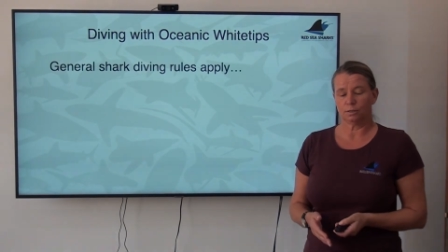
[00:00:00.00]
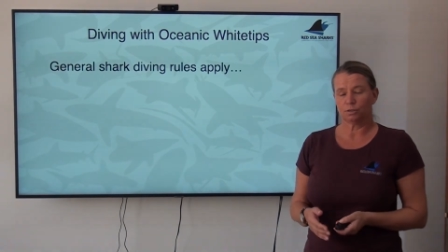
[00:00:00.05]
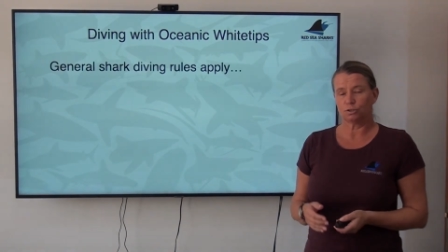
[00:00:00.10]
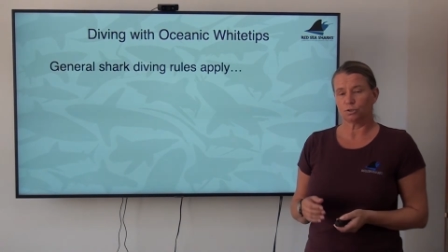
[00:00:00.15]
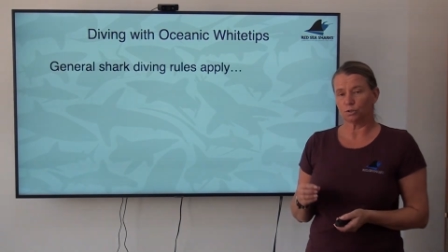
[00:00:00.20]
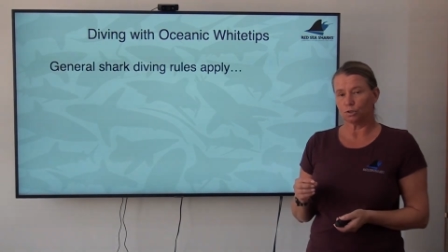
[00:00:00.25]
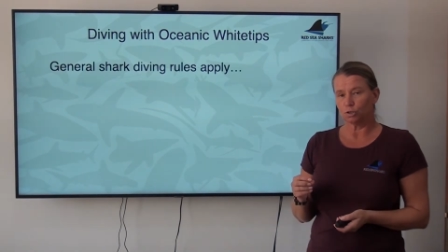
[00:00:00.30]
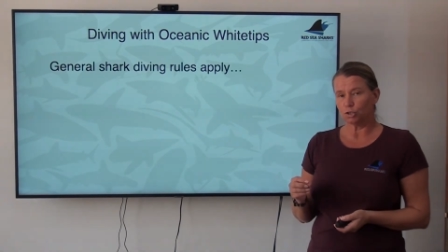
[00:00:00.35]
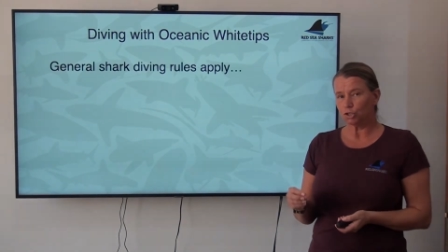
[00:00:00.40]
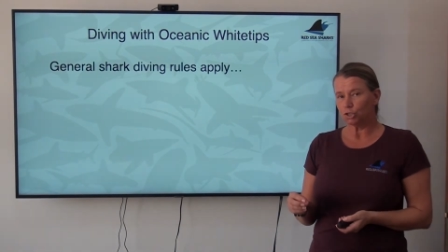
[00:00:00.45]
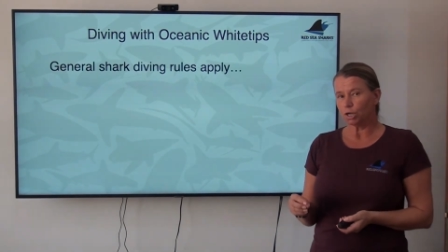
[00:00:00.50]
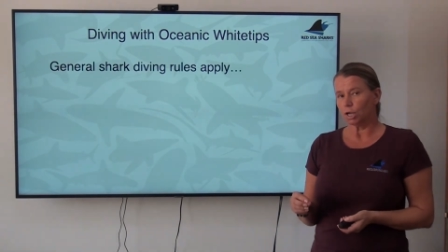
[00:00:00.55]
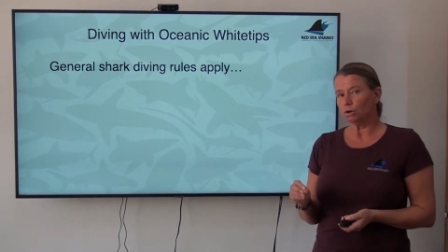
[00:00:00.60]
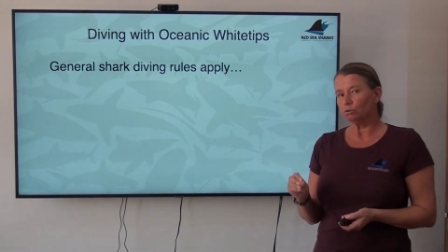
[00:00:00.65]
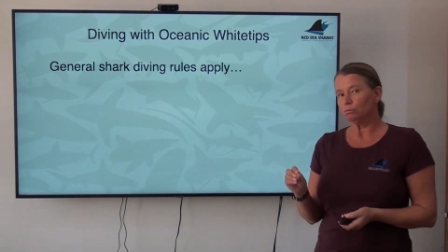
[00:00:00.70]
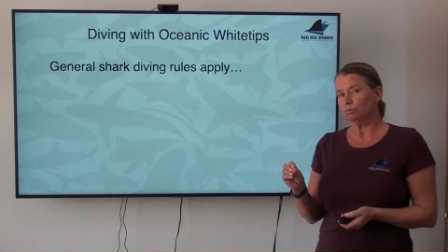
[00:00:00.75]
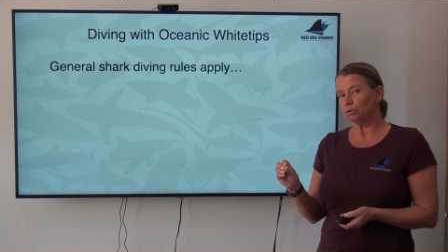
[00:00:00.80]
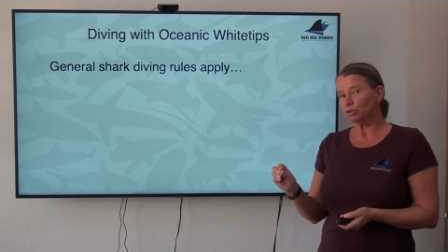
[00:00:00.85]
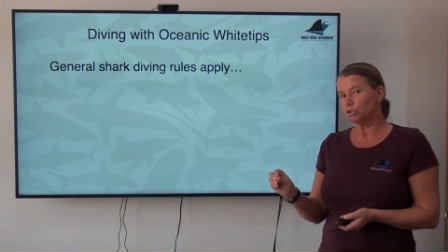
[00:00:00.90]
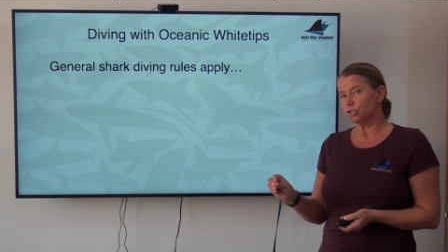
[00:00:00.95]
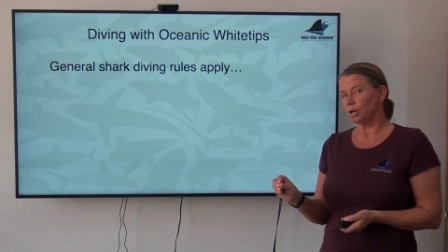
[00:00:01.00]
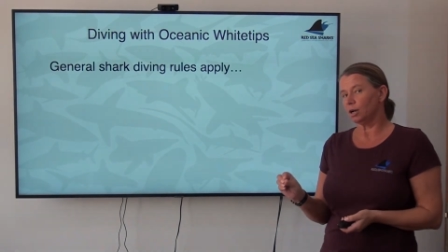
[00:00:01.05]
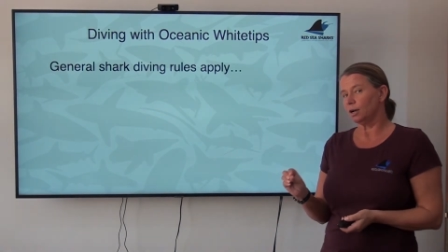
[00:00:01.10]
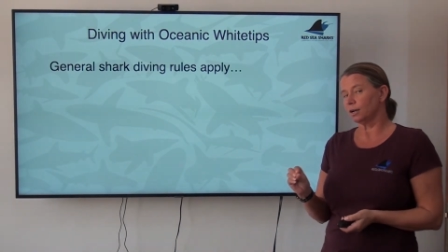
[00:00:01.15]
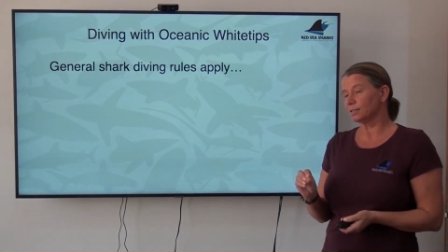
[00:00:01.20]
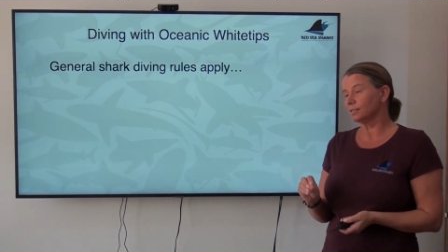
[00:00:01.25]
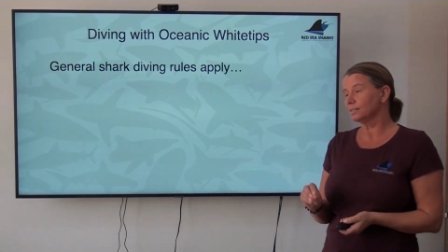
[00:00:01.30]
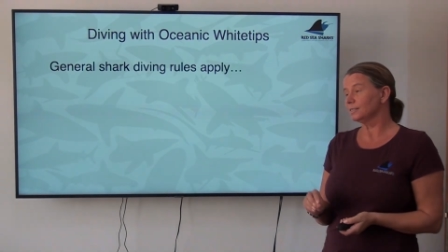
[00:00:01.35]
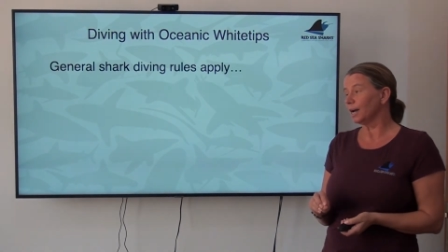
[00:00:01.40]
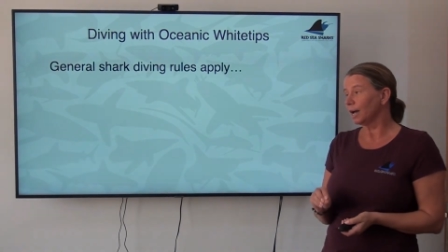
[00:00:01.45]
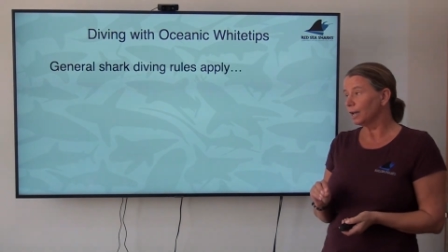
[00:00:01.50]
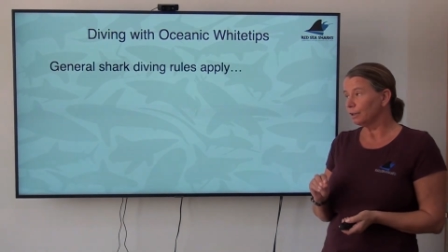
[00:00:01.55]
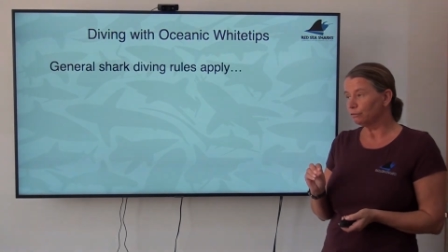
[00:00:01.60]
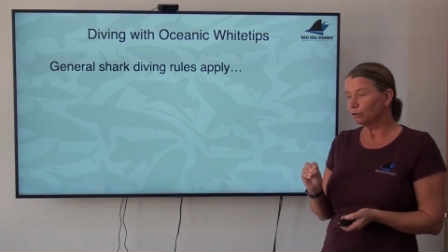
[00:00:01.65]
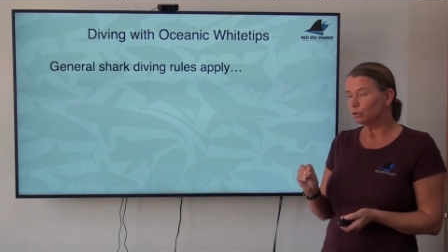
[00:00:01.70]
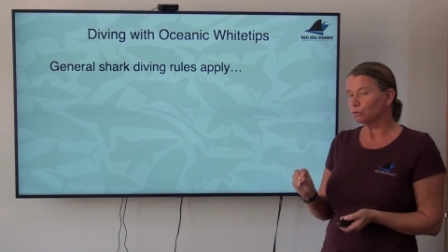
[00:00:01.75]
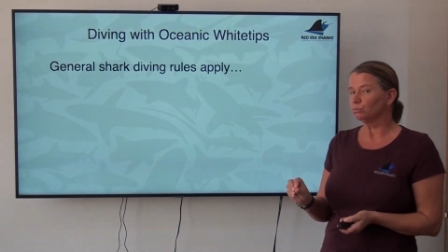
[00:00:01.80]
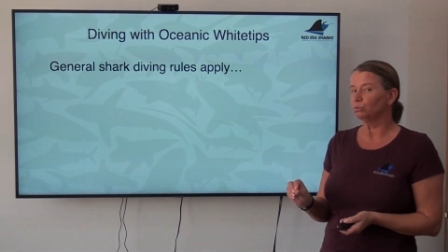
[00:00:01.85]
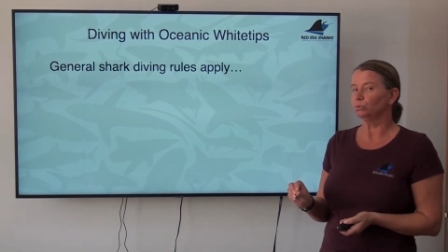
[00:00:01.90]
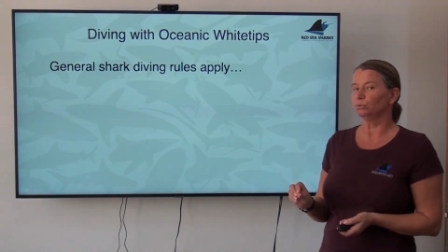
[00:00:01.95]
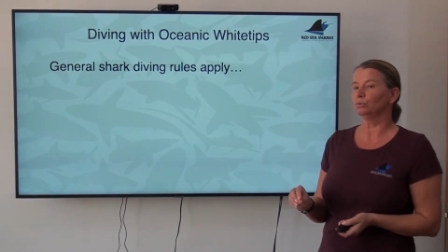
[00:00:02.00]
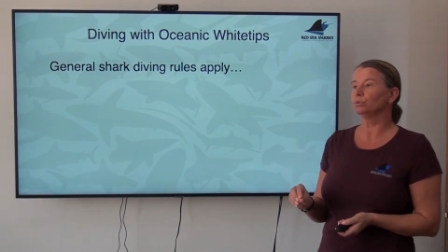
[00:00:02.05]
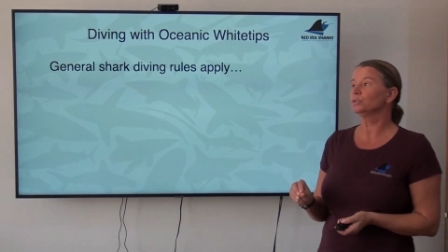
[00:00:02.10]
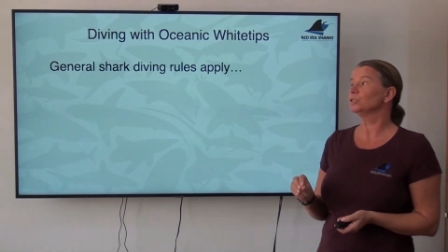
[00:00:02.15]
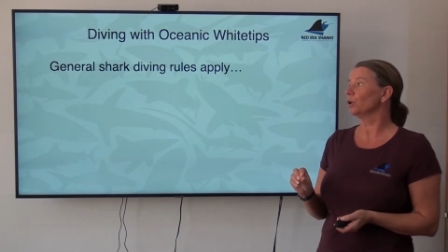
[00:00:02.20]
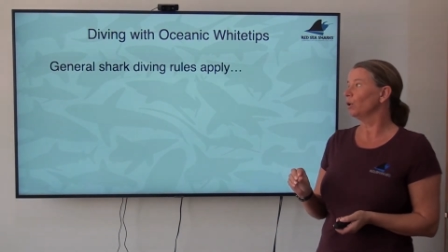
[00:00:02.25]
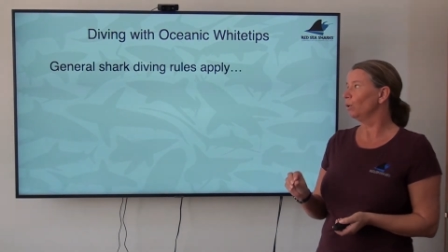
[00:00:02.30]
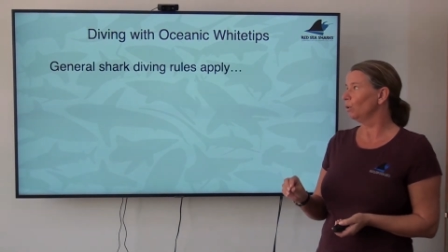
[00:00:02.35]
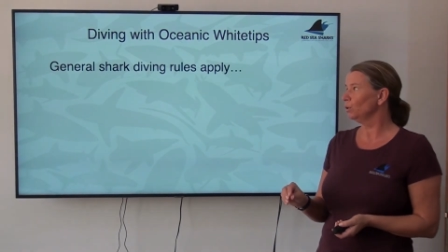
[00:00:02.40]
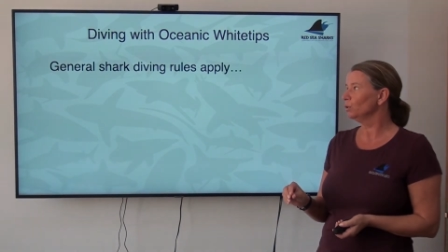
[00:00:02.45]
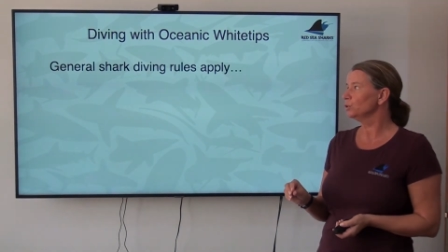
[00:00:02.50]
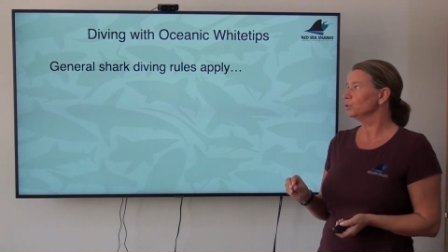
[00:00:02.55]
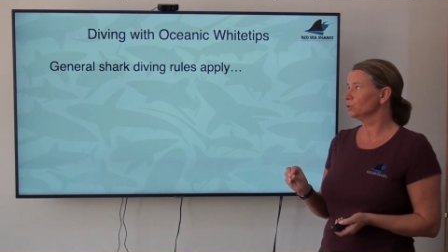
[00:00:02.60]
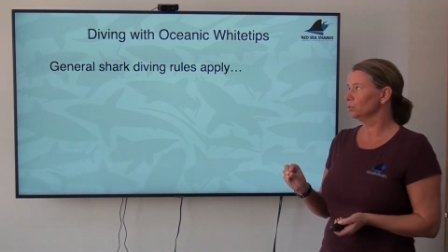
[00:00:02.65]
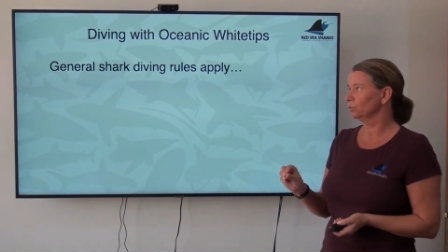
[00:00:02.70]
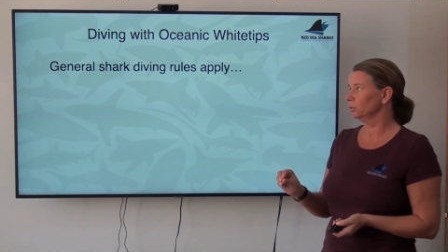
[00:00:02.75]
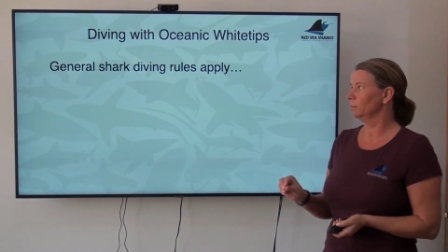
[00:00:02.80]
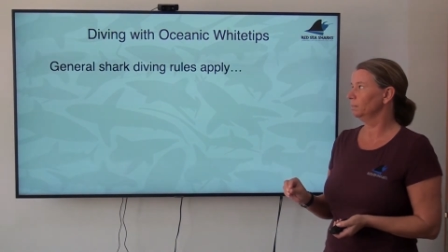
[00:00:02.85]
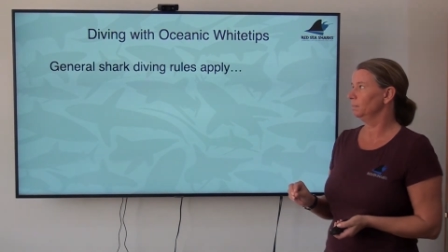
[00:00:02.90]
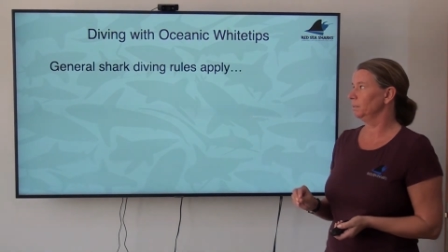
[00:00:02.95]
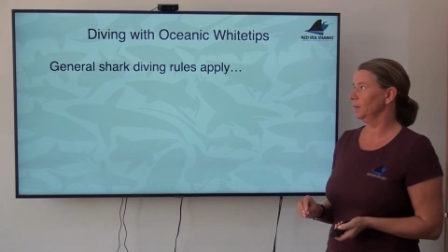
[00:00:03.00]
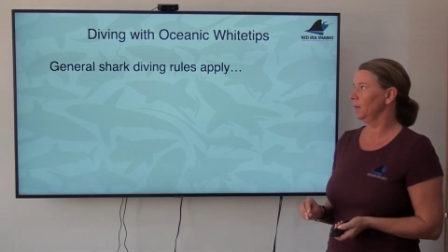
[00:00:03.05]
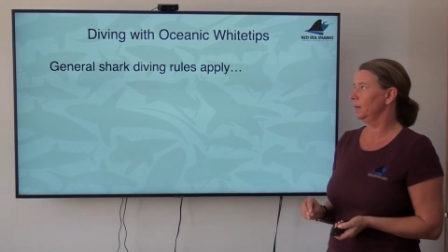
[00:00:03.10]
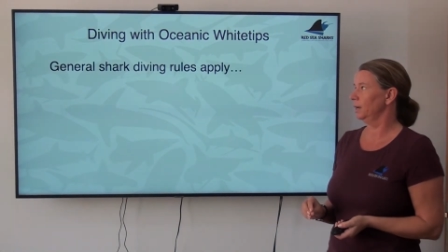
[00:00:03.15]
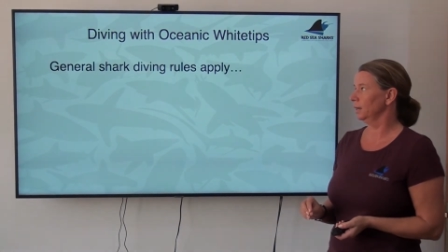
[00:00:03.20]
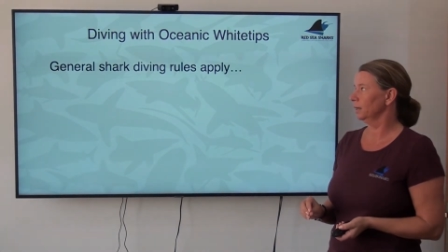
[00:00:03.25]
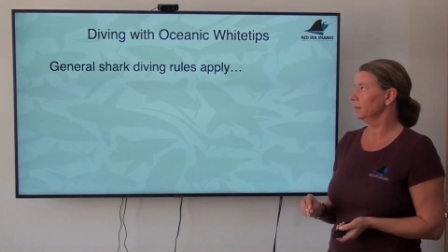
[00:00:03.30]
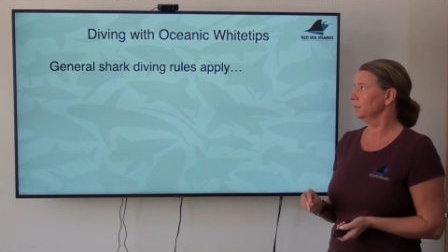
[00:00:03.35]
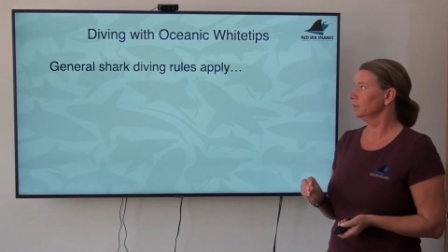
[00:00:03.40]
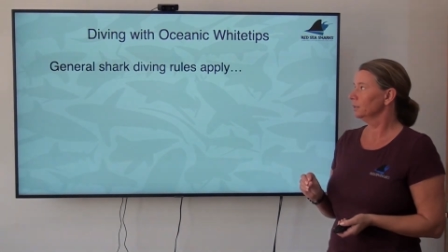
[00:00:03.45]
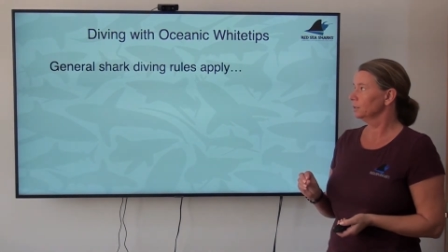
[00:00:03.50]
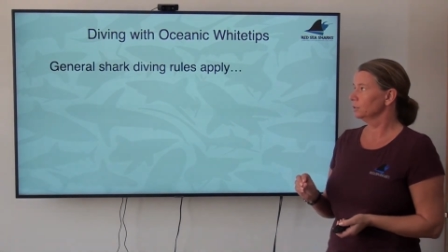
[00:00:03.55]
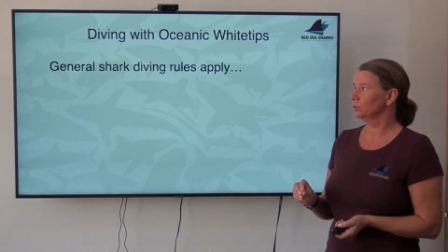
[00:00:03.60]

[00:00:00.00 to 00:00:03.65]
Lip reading: So the general shark diving rules also apply